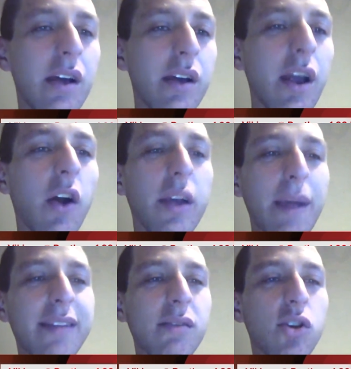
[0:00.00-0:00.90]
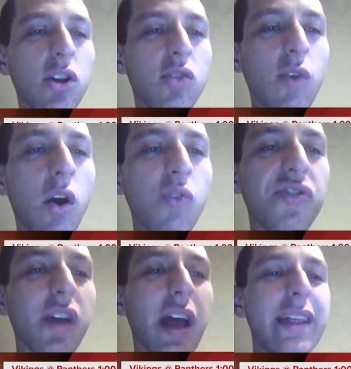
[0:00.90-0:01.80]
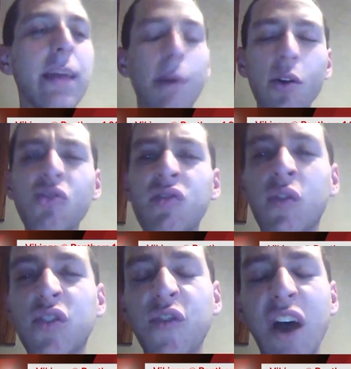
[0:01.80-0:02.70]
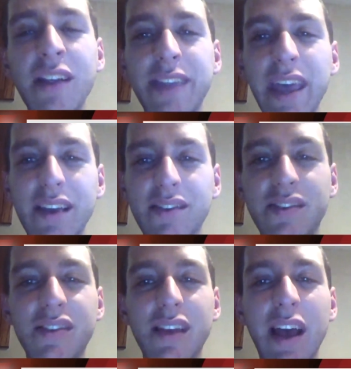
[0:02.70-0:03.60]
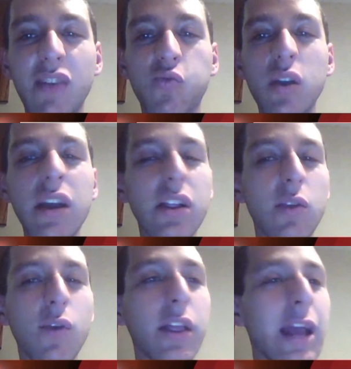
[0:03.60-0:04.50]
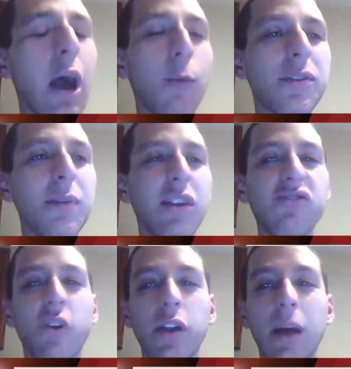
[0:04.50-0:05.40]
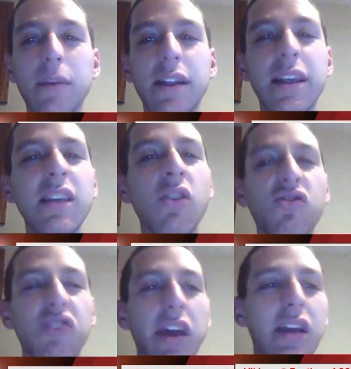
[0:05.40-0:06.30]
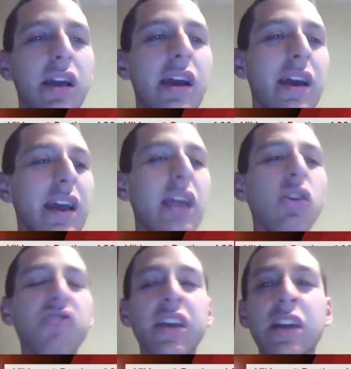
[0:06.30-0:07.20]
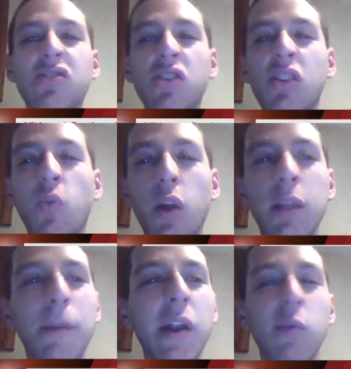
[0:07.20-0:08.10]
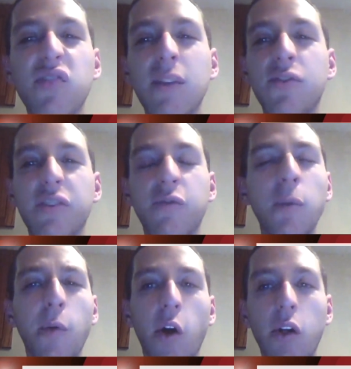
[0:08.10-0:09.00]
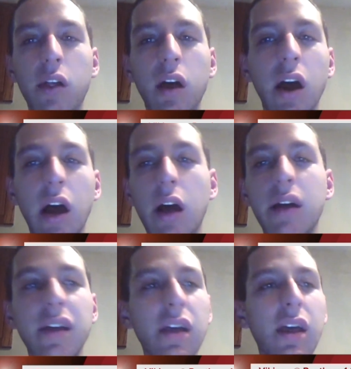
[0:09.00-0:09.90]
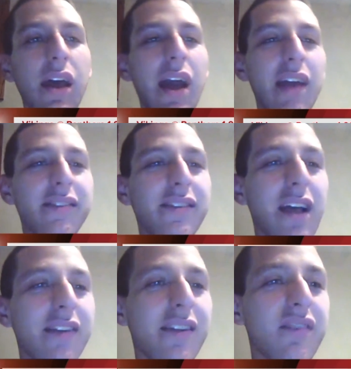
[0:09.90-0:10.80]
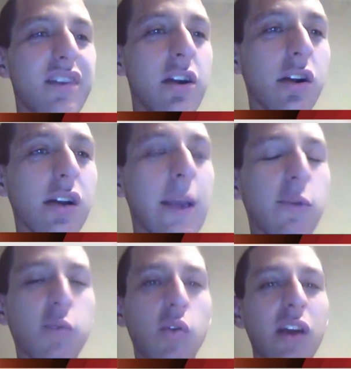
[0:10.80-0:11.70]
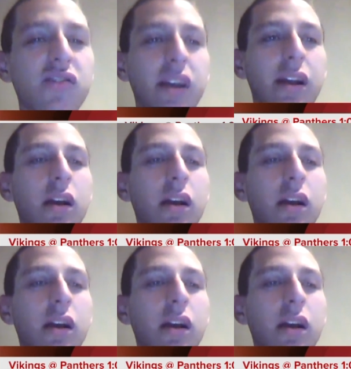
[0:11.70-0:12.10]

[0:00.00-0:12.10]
he made some good throws, and the emergence of Stephon Diggs has really, really helped Minnesota. I mean, he looks like he could turn into one of the better receivers in football as this year keeps progressing.